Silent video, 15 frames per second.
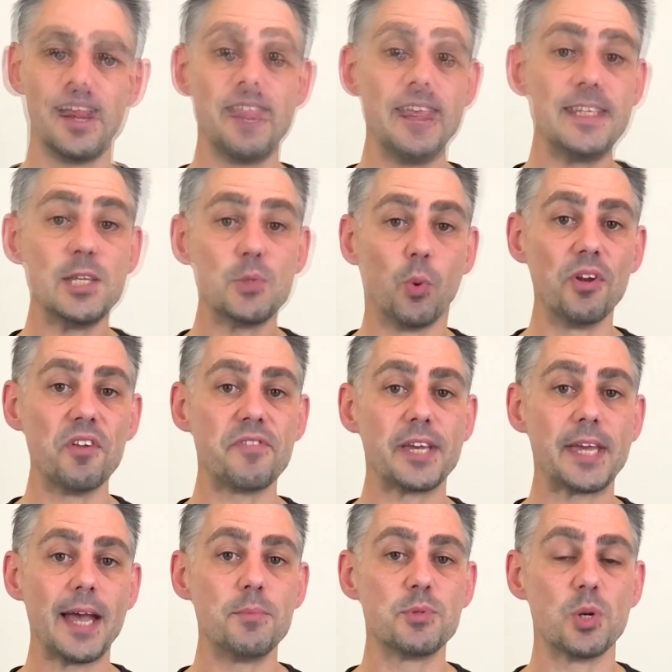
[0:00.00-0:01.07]
This is one of the
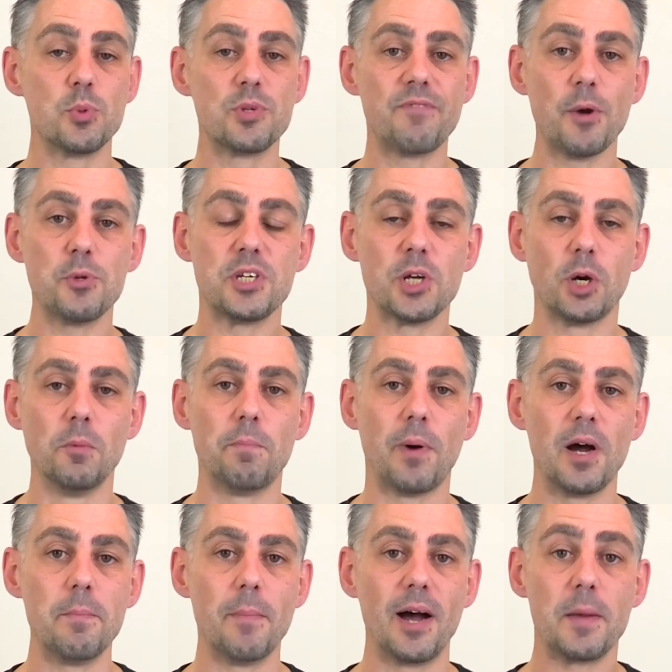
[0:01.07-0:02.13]
games that was voted on
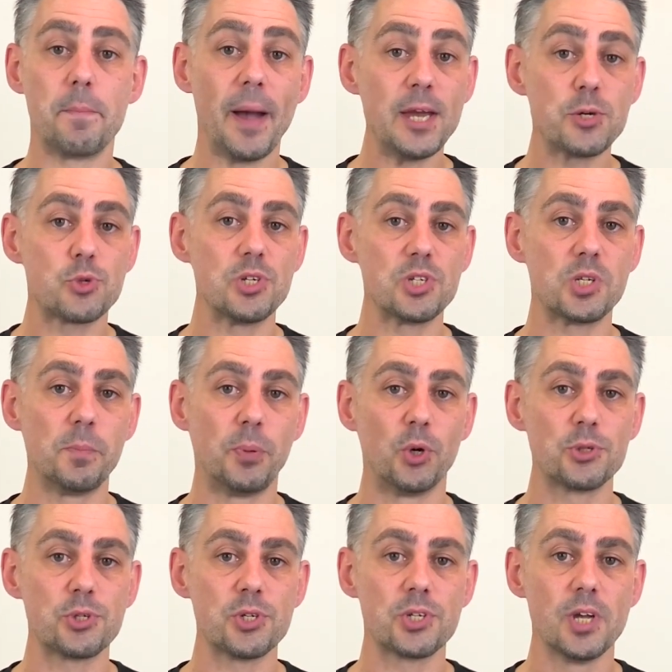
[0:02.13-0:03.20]
by my Patreon
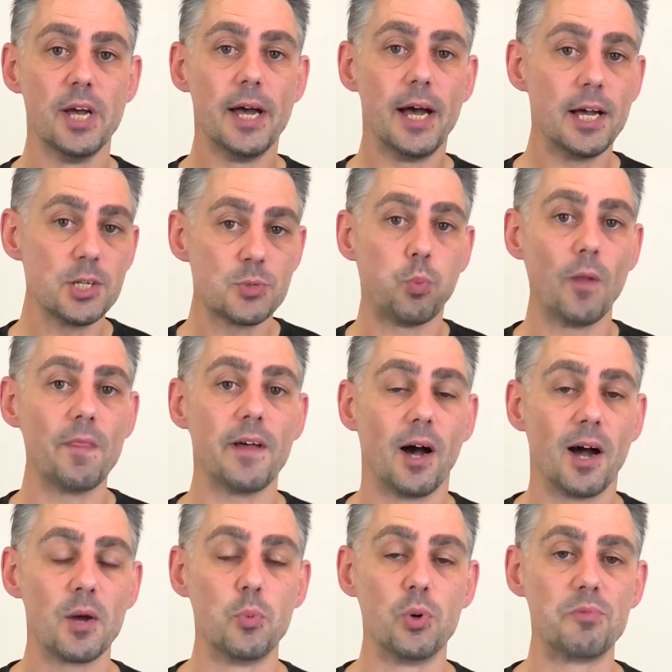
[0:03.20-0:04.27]
supporters as one that
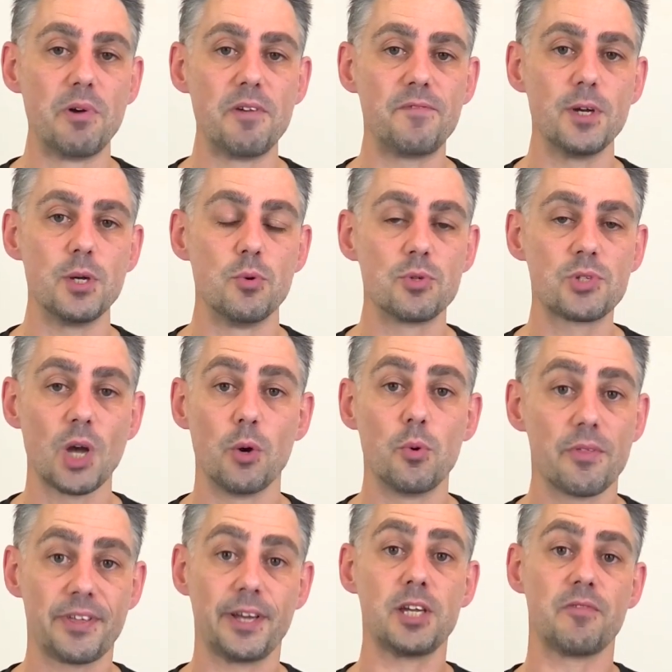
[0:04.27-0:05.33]
I would review,
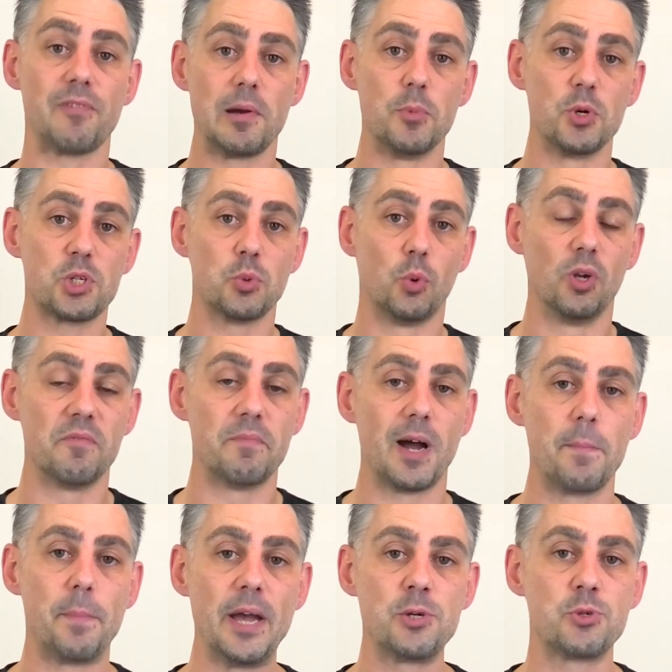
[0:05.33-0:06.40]
so thank you very much to all of
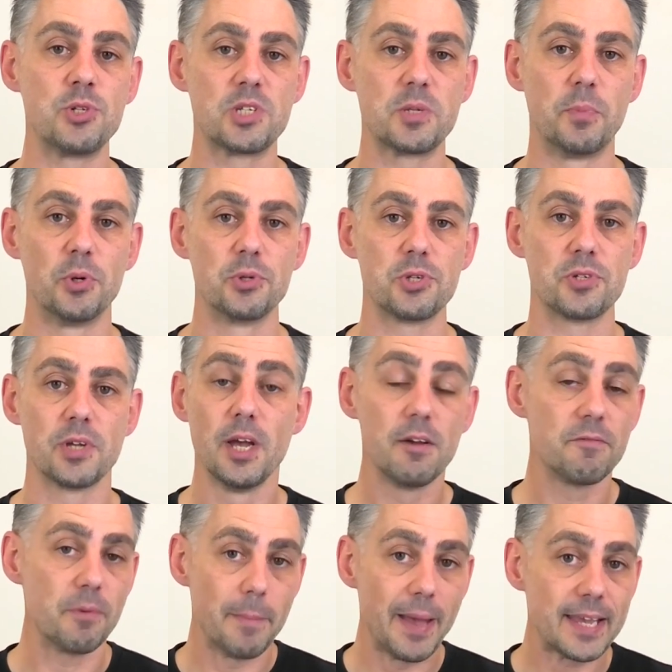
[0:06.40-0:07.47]
my Patreon supporters
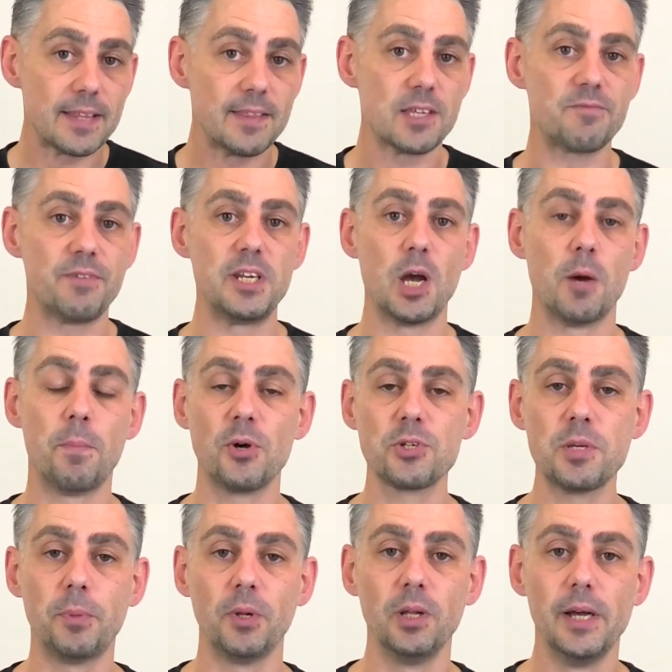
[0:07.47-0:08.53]
for making this video
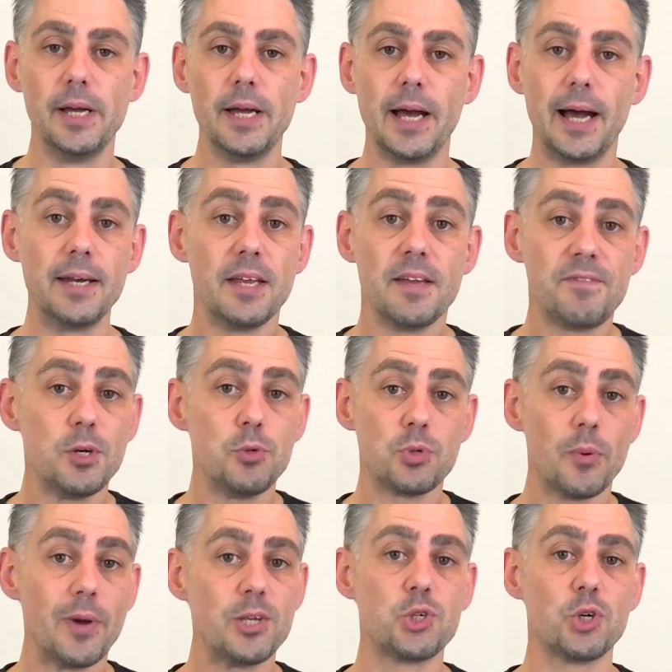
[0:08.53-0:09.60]
possible, and if you
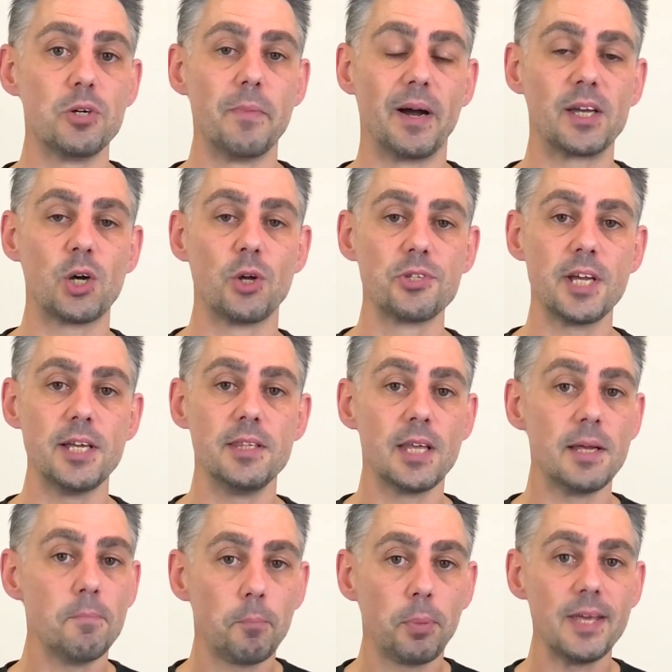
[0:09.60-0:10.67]
do enjoy my content
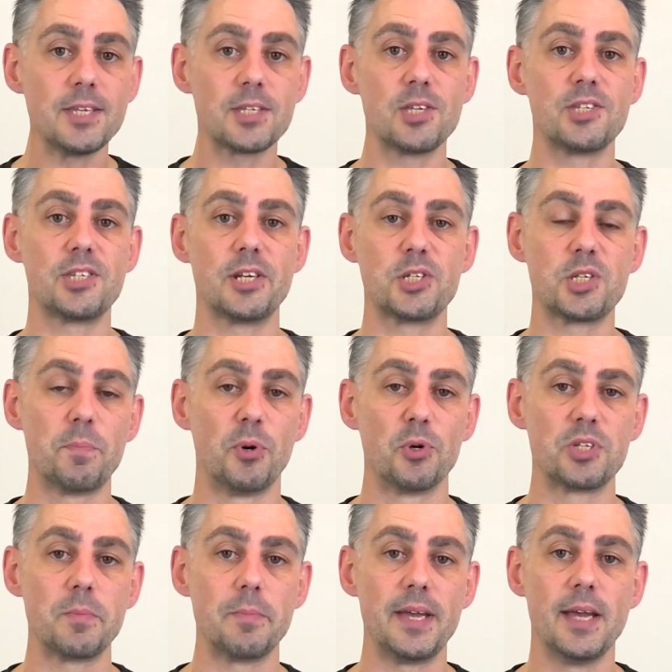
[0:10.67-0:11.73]
then please consider
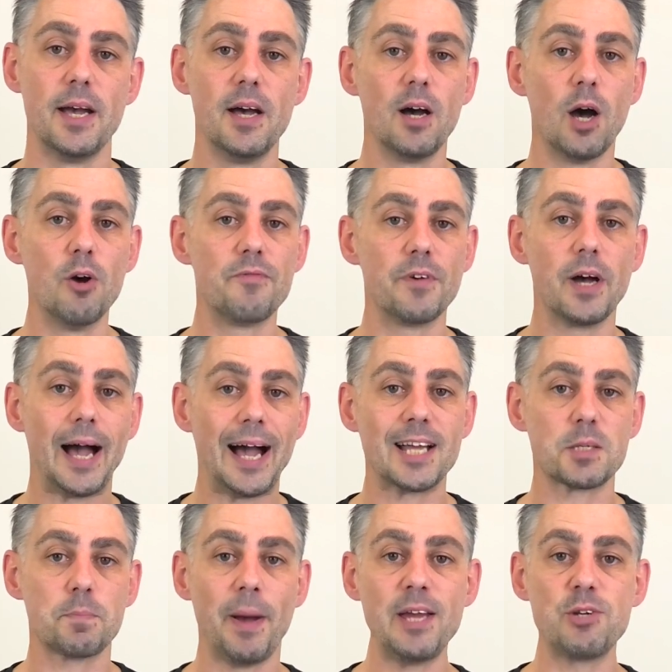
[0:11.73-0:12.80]
supporting me over
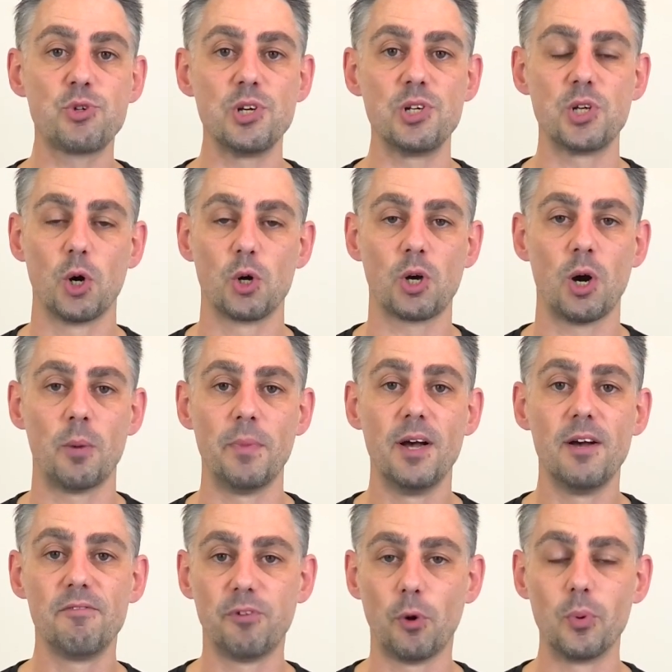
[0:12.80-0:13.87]
at patreon.com
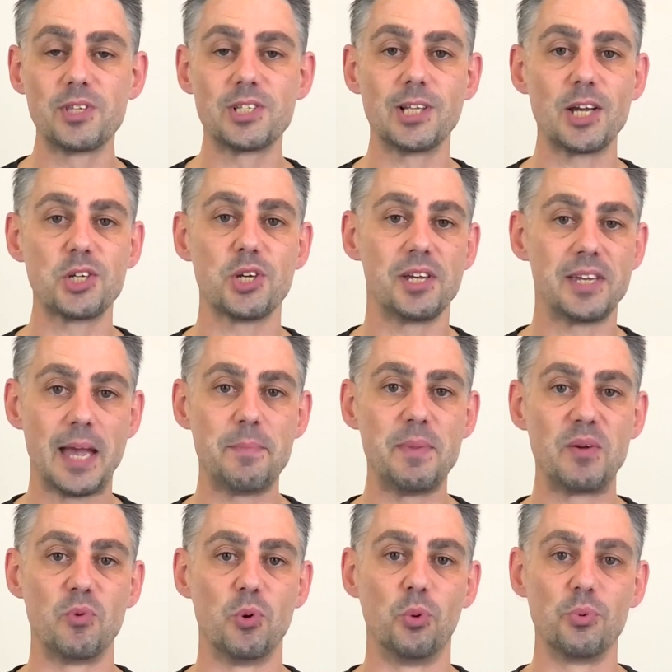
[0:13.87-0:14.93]
forward slash
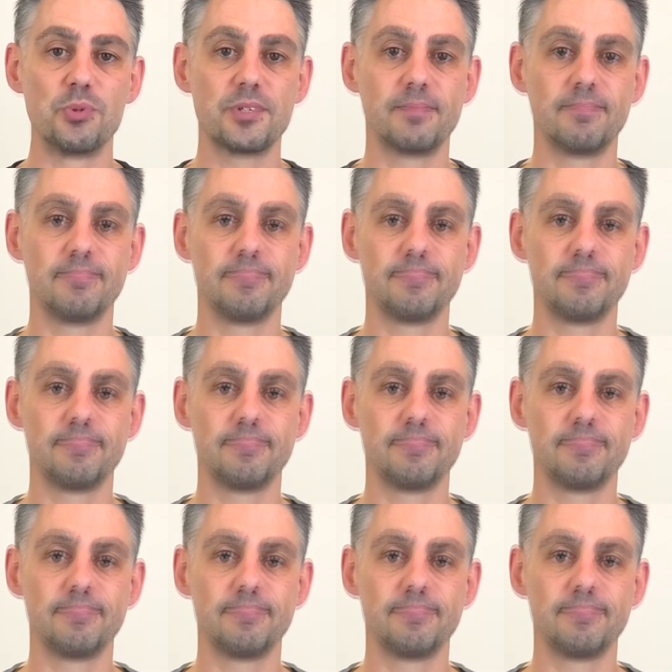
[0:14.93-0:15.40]
gaming rules.